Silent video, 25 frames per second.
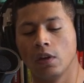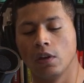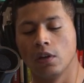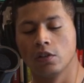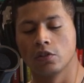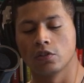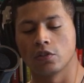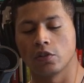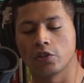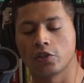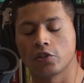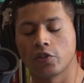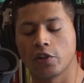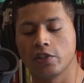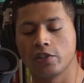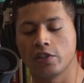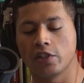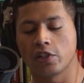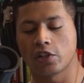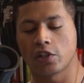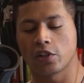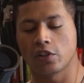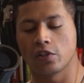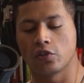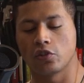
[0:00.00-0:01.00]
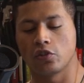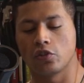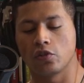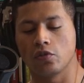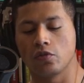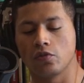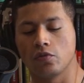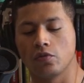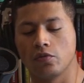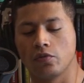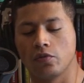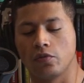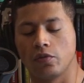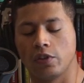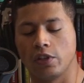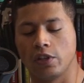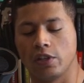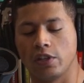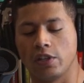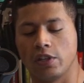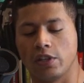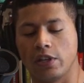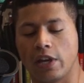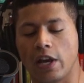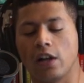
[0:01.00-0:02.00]
So let's transition to
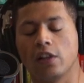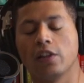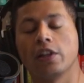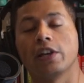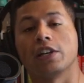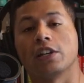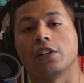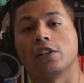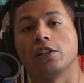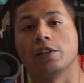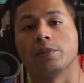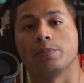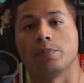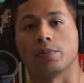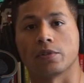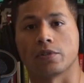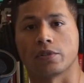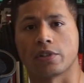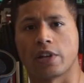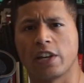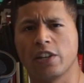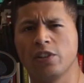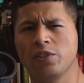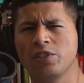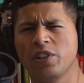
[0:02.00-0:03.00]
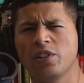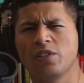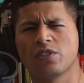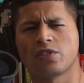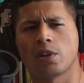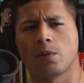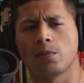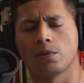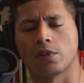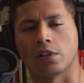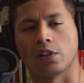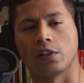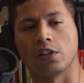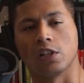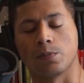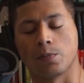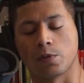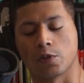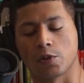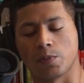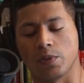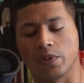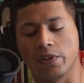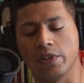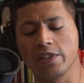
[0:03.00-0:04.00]
the LA Clippers. I usually don't talk about the
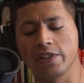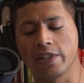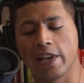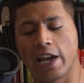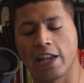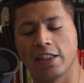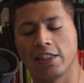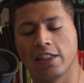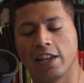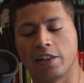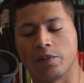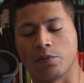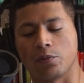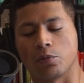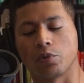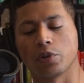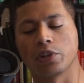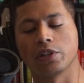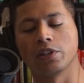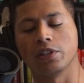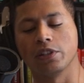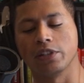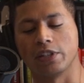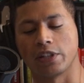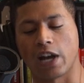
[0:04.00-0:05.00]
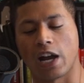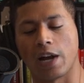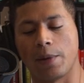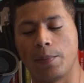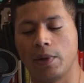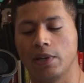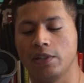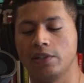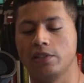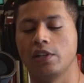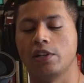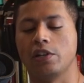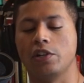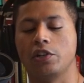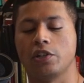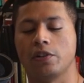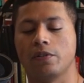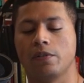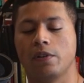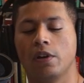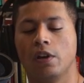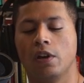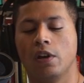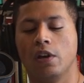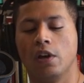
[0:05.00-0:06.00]
Clippers, but this headline really caught my attention.
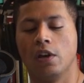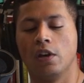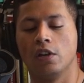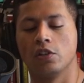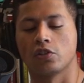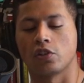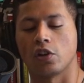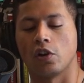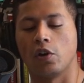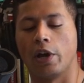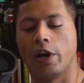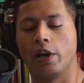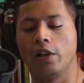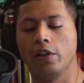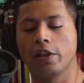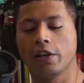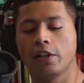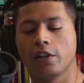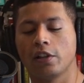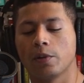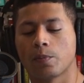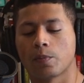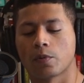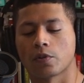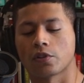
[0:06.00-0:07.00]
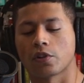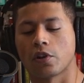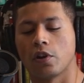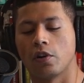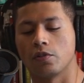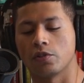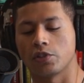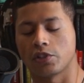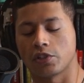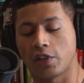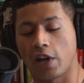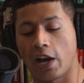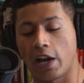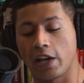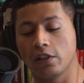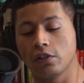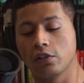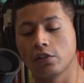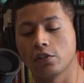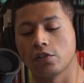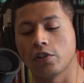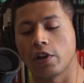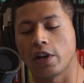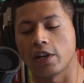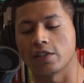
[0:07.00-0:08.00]
So LA Clippers coach Ty
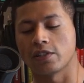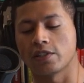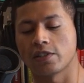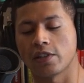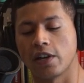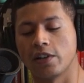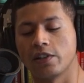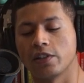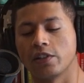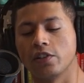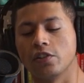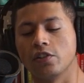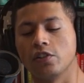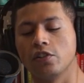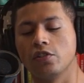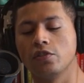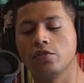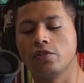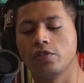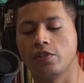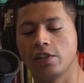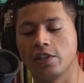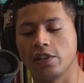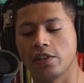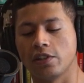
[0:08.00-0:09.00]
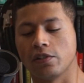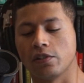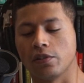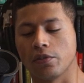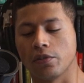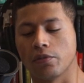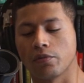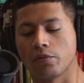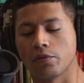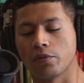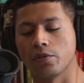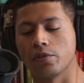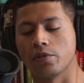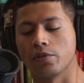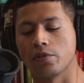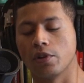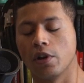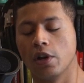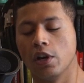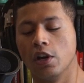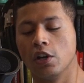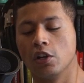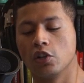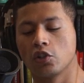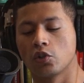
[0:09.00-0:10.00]
Lue has signed a new deal through
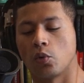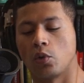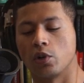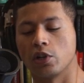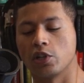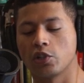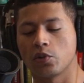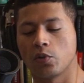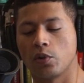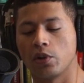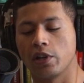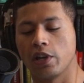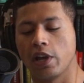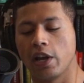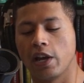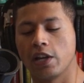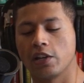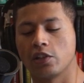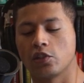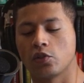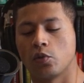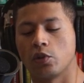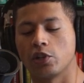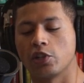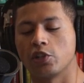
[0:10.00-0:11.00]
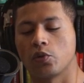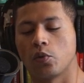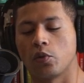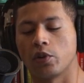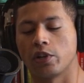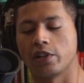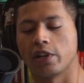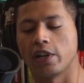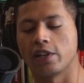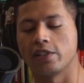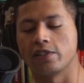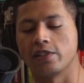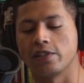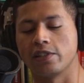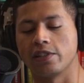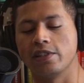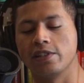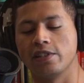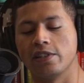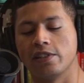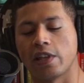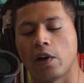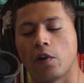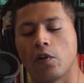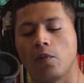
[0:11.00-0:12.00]
2028-2029
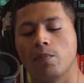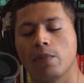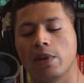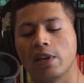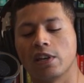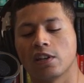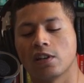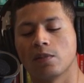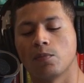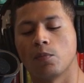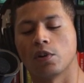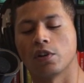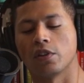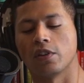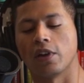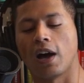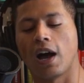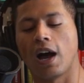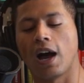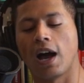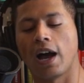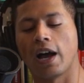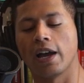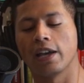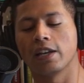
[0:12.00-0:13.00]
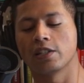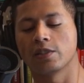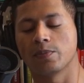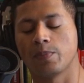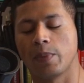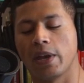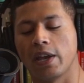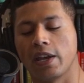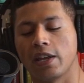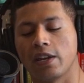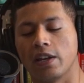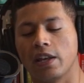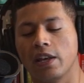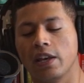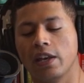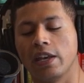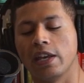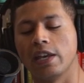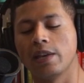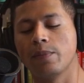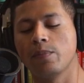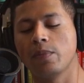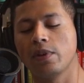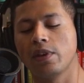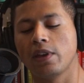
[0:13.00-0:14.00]
season that will make him one of the highest paid
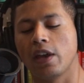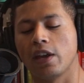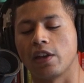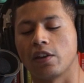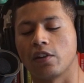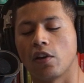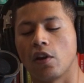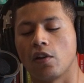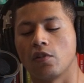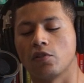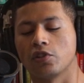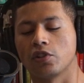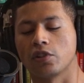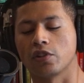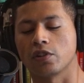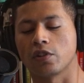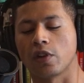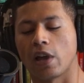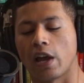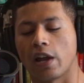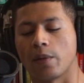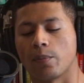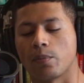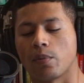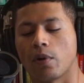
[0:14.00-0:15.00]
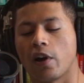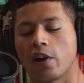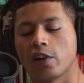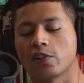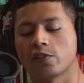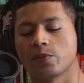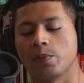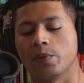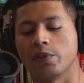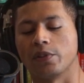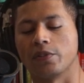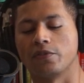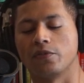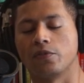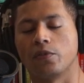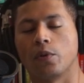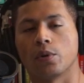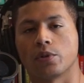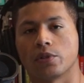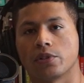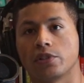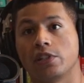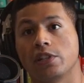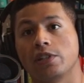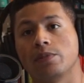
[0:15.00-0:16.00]
NBA coaches at approximately
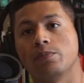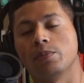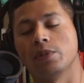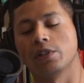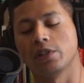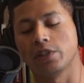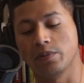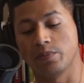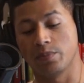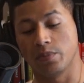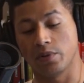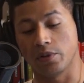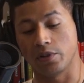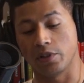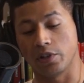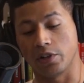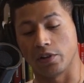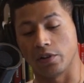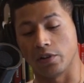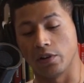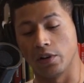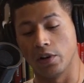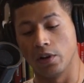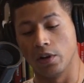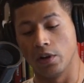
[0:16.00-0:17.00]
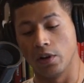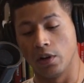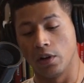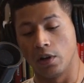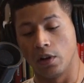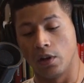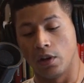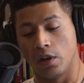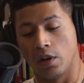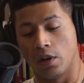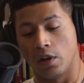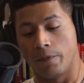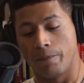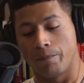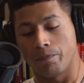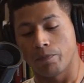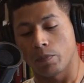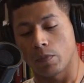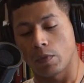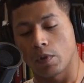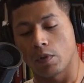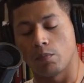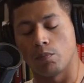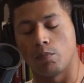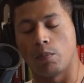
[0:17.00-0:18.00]
$14 million per year.
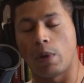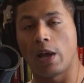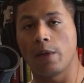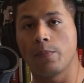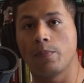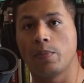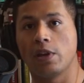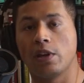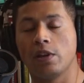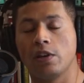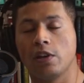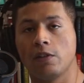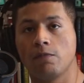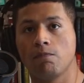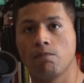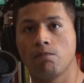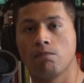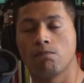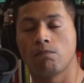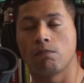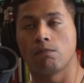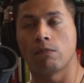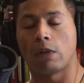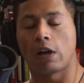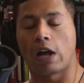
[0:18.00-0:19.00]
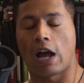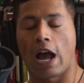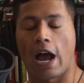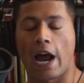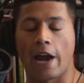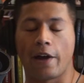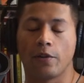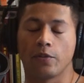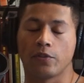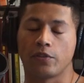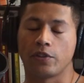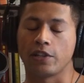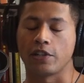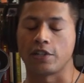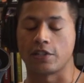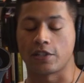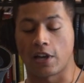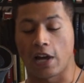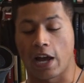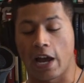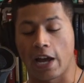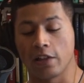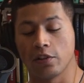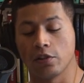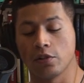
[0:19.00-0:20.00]
My opinion, I don't think
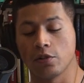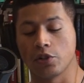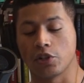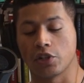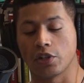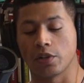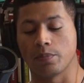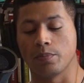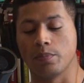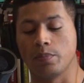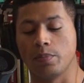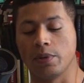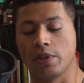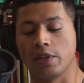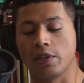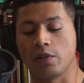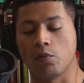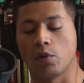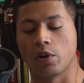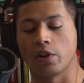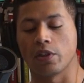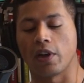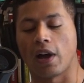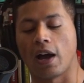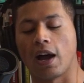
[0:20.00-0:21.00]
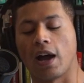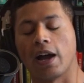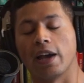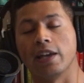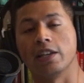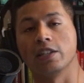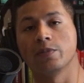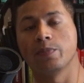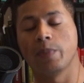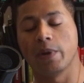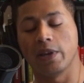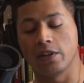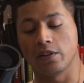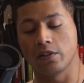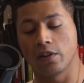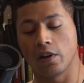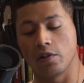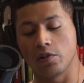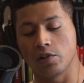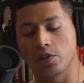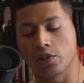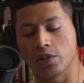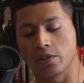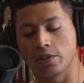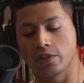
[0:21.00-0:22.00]
Ty Lue should be one of the highest paid
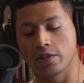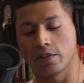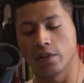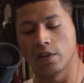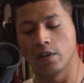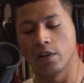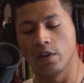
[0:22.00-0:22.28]
coaches.